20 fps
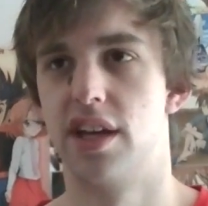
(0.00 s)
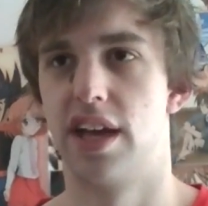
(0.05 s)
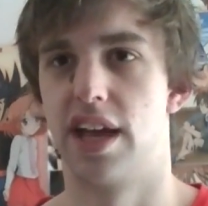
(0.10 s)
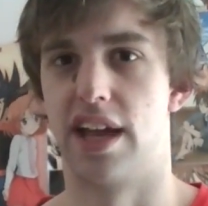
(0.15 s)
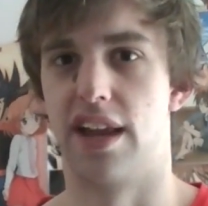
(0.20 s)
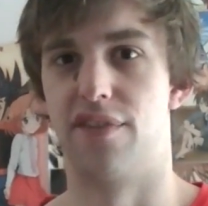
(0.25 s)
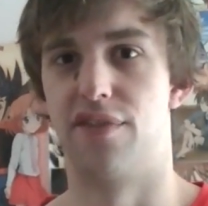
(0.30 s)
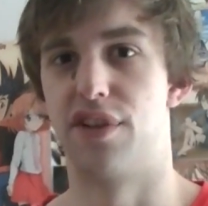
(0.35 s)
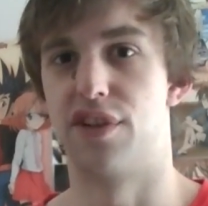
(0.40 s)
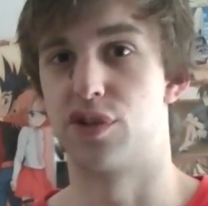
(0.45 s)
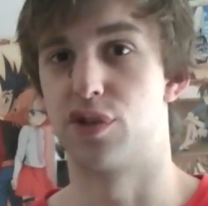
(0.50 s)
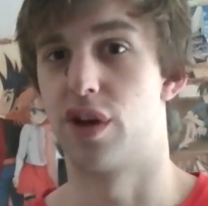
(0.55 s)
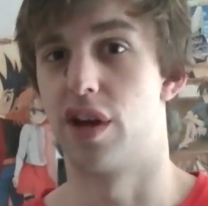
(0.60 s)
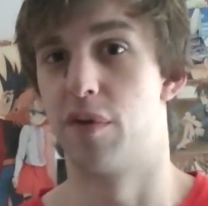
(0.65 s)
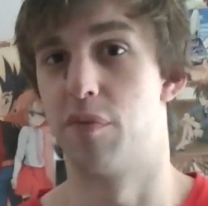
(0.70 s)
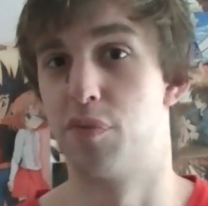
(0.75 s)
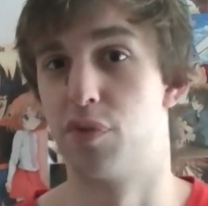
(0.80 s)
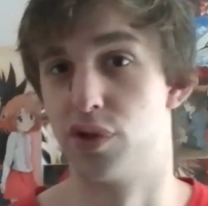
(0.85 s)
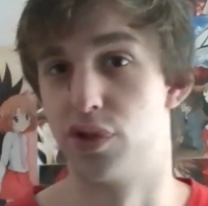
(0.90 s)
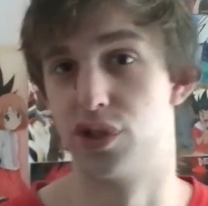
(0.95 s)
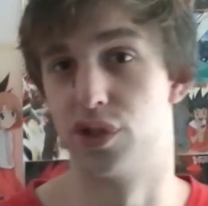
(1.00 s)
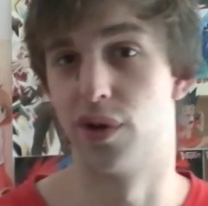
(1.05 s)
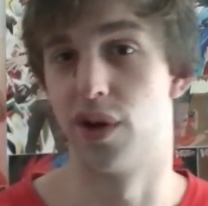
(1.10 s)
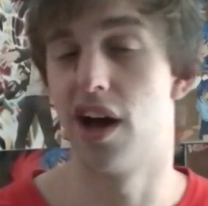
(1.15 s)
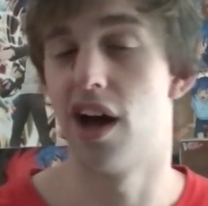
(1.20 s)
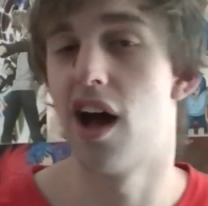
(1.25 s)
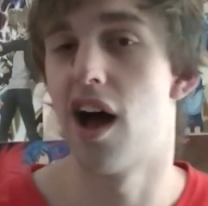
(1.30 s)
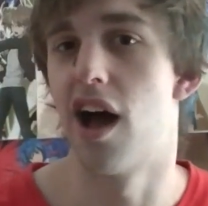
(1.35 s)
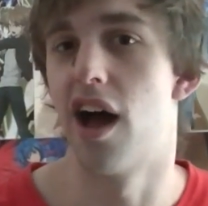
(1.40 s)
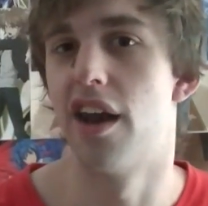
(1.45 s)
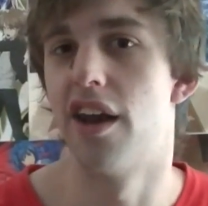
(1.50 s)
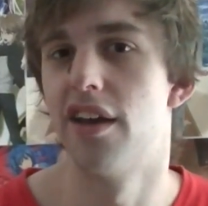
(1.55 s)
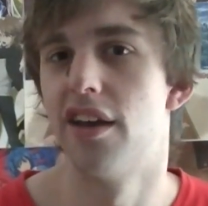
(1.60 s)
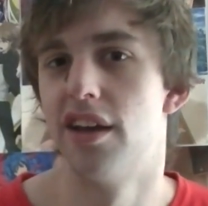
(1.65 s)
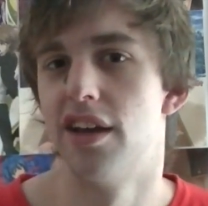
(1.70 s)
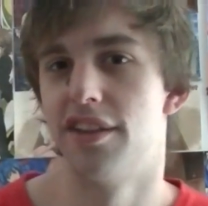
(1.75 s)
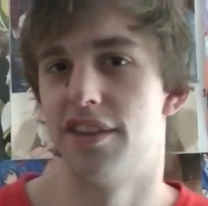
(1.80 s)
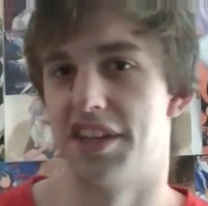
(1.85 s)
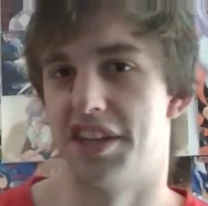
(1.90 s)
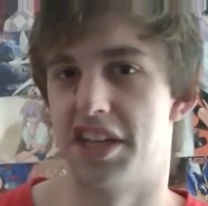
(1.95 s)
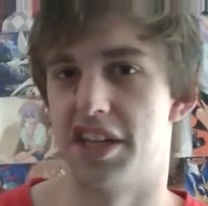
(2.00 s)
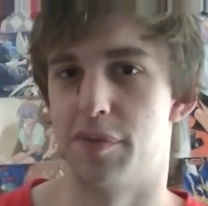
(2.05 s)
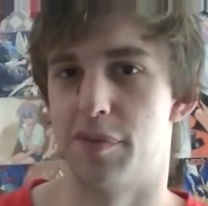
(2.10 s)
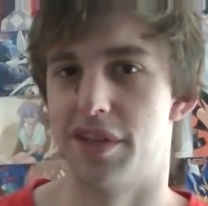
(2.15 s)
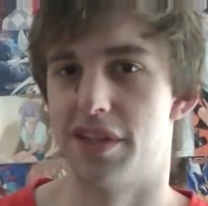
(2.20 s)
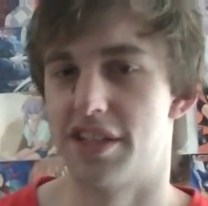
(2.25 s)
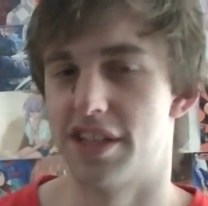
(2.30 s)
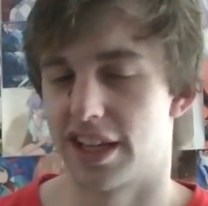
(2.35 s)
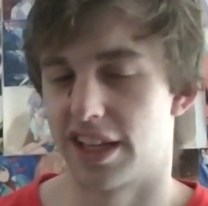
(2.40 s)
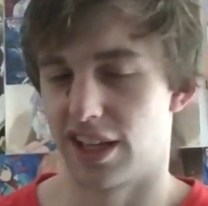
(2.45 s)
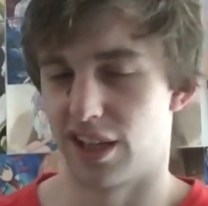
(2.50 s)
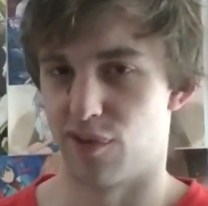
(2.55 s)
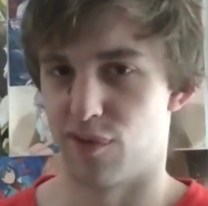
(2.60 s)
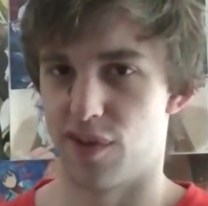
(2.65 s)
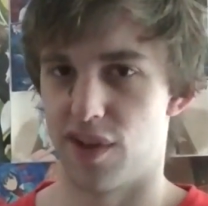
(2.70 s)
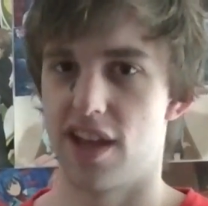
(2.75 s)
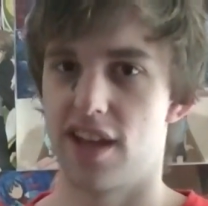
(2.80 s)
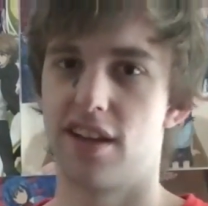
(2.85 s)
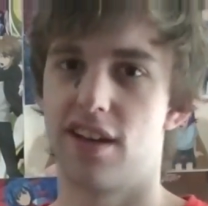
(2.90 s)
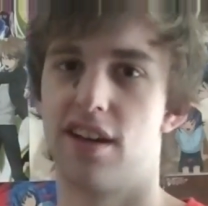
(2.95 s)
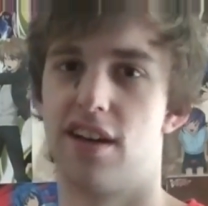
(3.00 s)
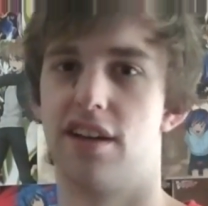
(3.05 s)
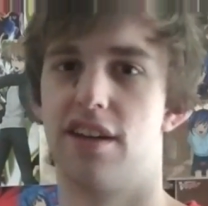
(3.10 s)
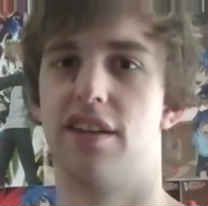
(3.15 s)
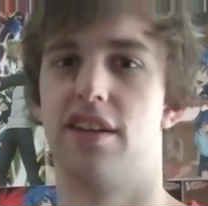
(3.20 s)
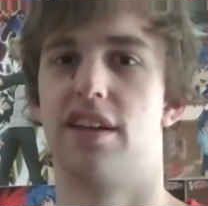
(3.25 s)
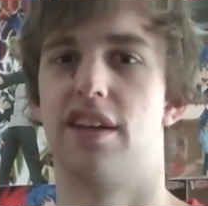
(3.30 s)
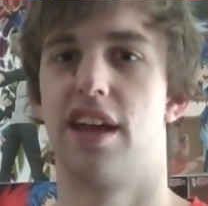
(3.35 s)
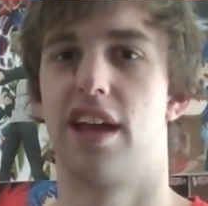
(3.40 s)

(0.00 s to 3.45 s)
And if they're trying to push you hard, they need to be attacking your Vanguard.